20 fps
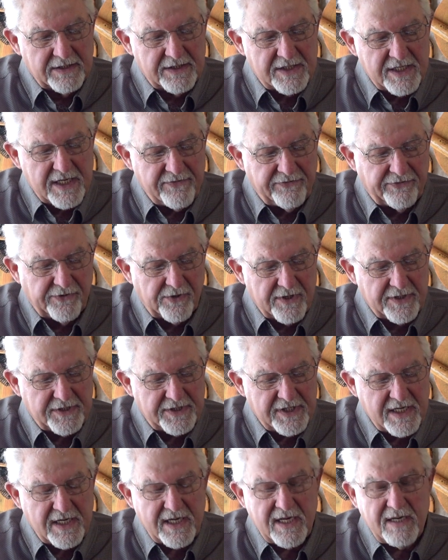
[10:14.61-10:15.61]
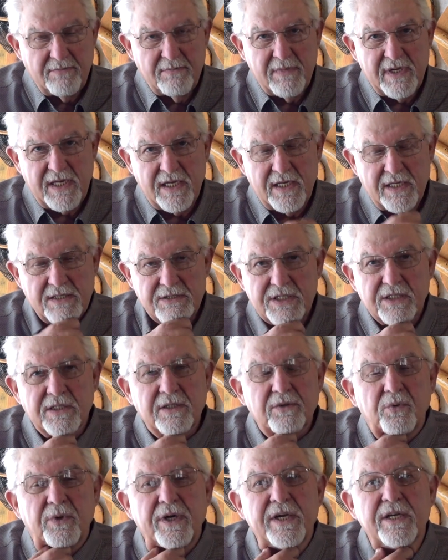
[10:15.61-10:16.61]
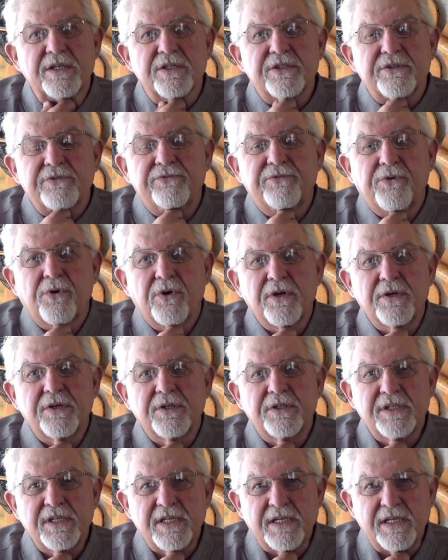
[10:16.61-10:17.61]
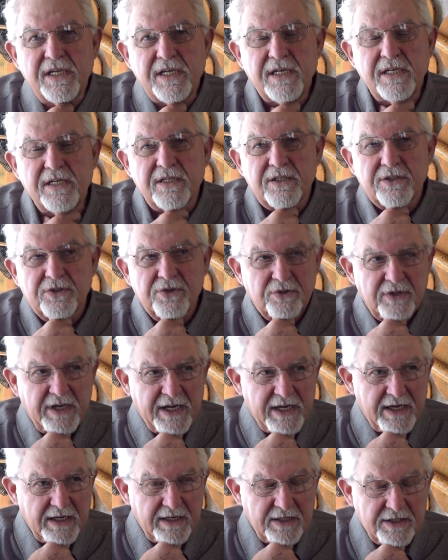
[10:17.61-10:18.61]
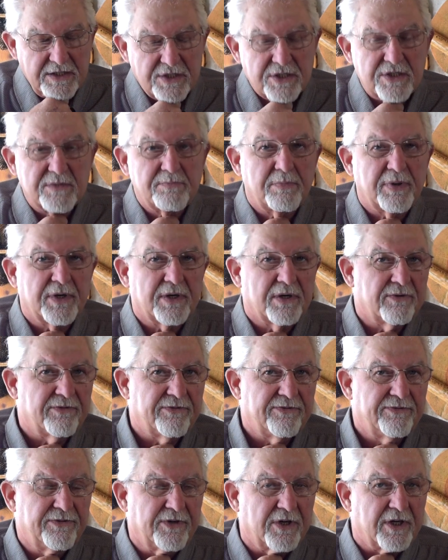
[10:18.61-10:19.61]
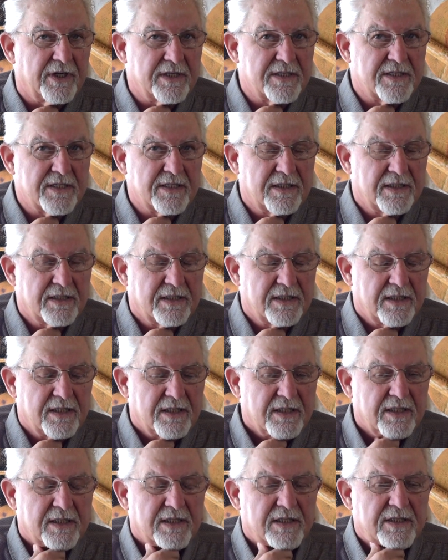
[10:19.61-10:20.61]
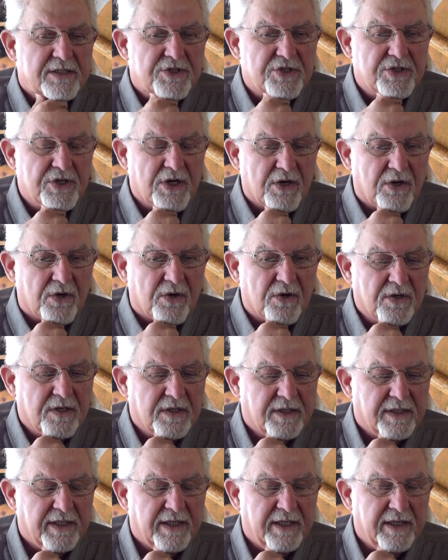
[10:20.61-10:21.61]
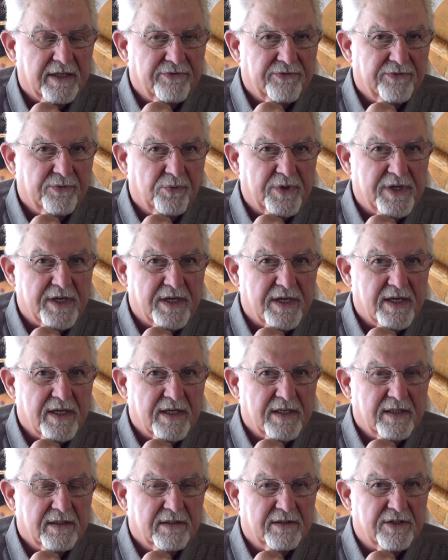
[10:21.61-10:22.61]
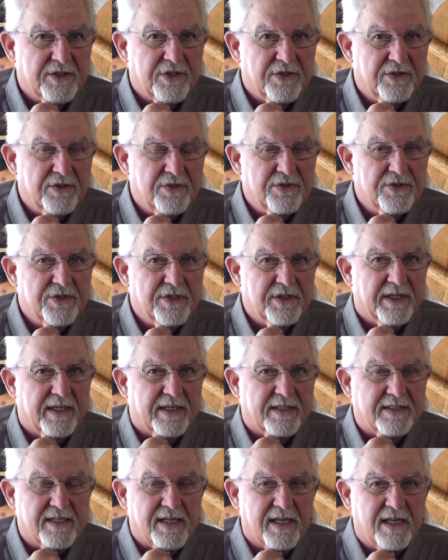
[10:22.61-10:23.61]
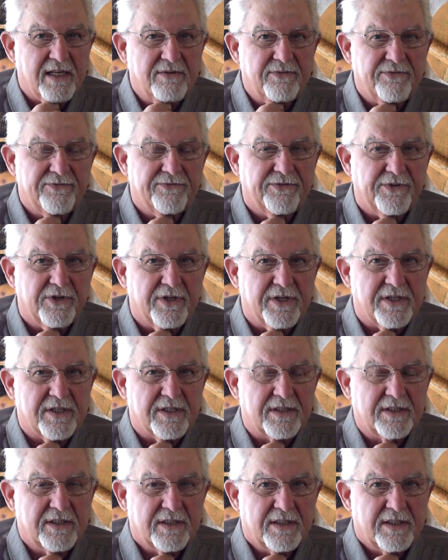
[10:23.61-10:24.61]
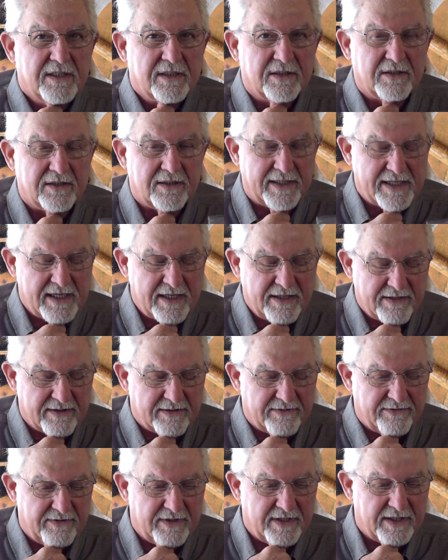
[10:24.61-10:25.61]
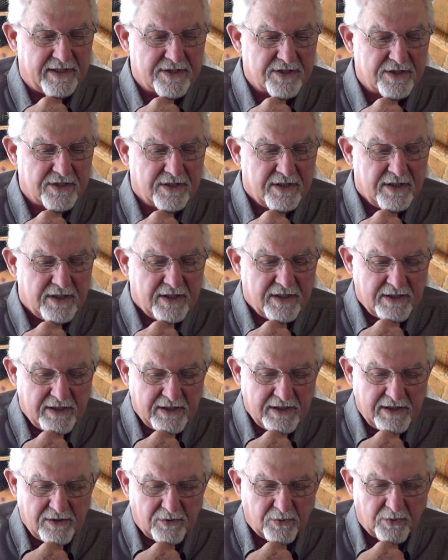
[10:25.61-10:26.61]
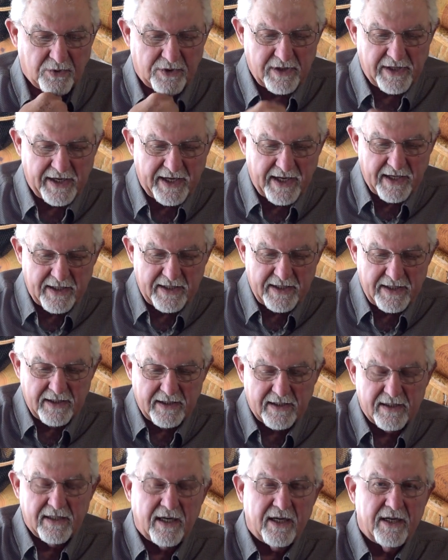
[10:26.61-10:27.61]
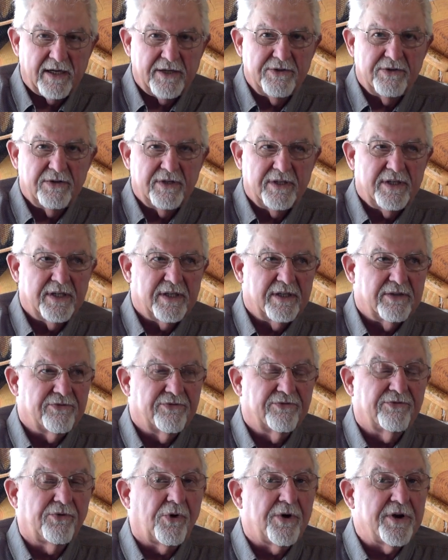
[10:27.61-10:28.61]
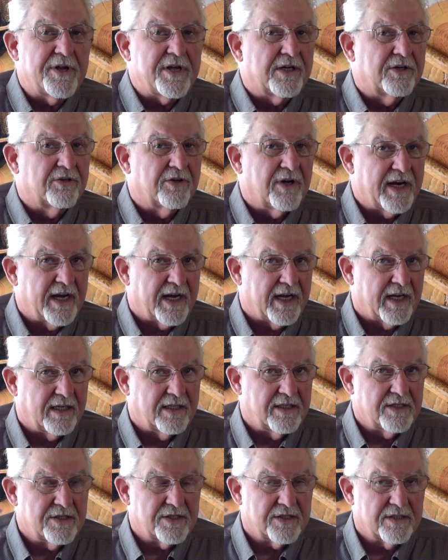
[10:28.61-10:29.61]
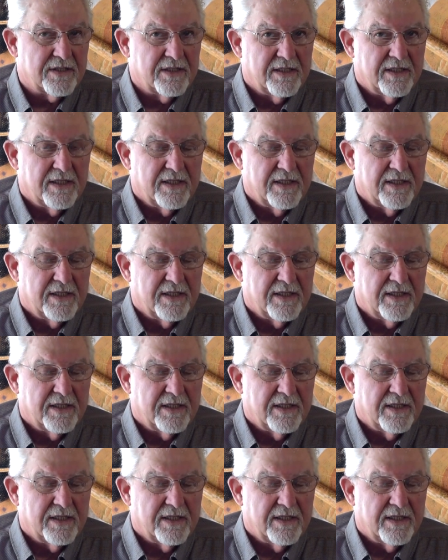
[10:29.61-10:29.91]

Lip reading: T14 means it weighs 14 grains per foot. So if we use a 10-foot length of this, we're adding 140 grains